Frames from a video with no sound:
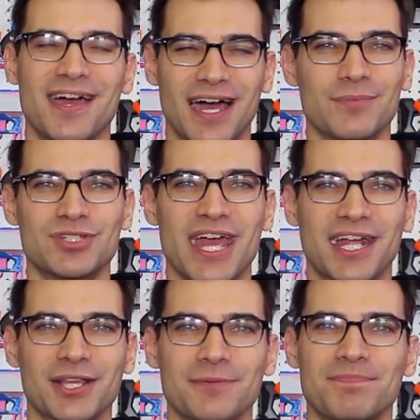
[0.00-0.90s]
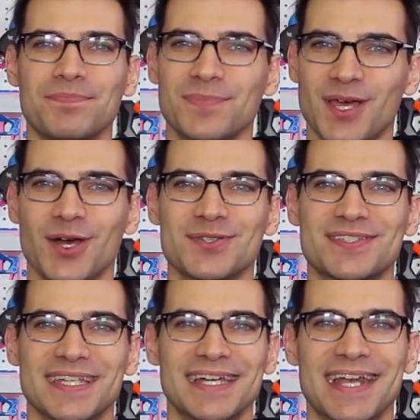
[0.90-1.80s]
I'm Jangular, and I'll
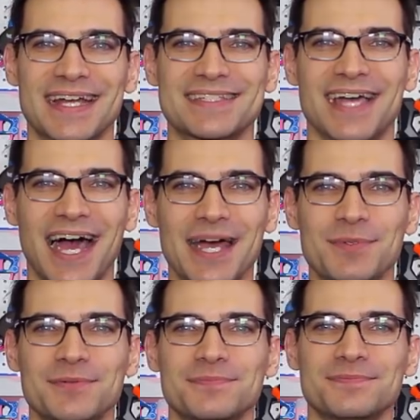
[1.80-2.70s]
see you next time.